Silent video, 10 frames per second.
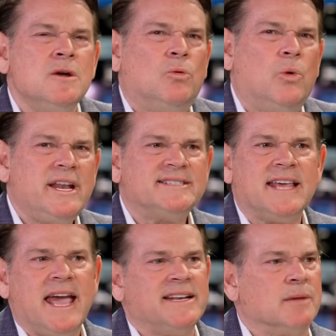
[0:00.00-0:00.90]
what is
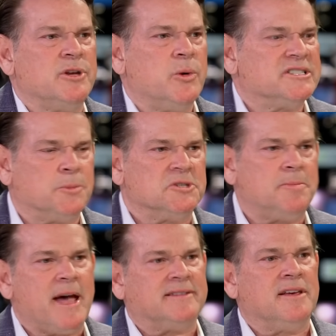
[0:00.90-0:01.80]
the AWS
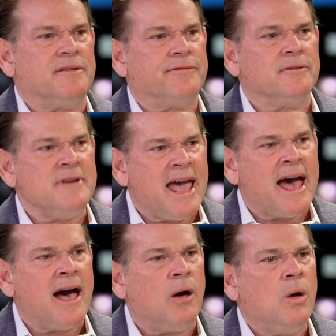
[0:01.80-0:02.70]
perspective
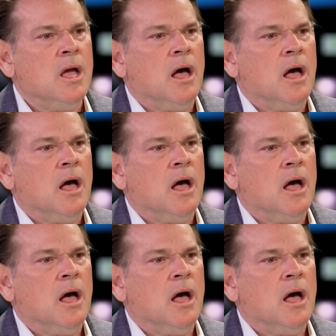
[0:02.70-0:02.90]
now